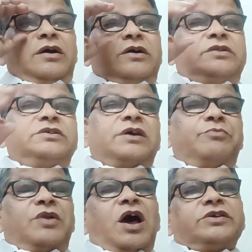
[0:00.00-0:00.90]

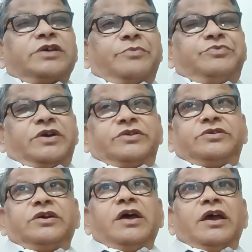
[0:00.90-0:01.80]
some law
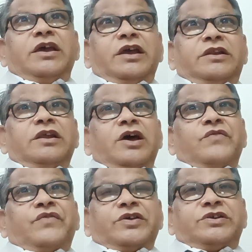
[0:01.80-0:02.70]
subjects in
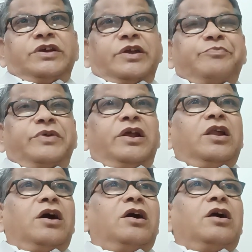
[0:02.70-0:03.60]
first year
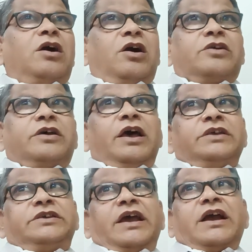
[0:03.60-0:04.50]
pre-law or
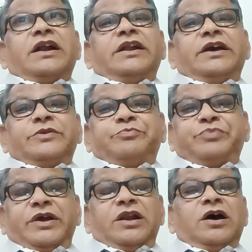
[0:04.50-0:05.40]
second year
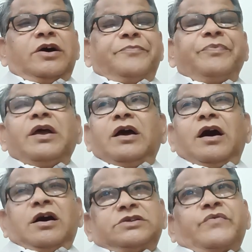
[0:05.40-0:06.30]
pre-law.
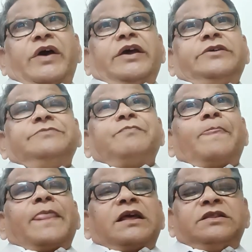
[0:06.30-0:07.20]
Otherwise,
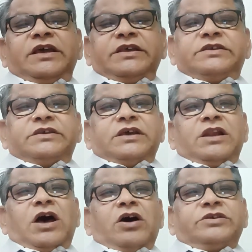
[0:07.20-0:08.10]
these
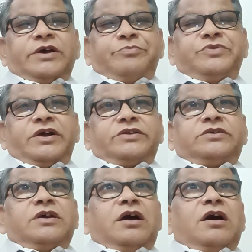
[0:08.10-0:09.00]
law
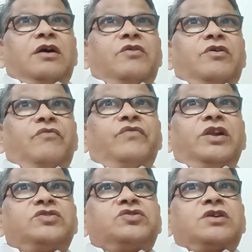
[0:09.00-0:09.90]
subjects
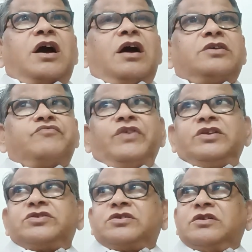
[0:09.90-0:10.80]
will cast
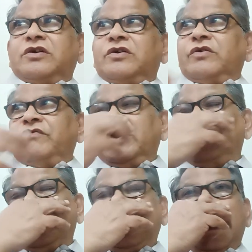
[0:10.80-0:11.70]
will
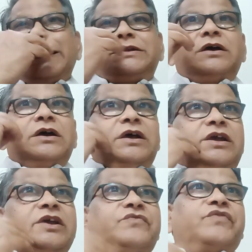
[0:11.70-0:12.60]
be taught
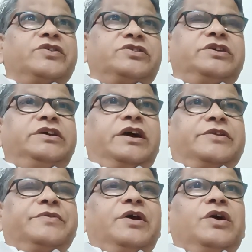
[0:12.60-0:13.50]
in first
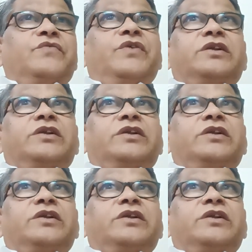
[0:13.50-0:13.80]
year for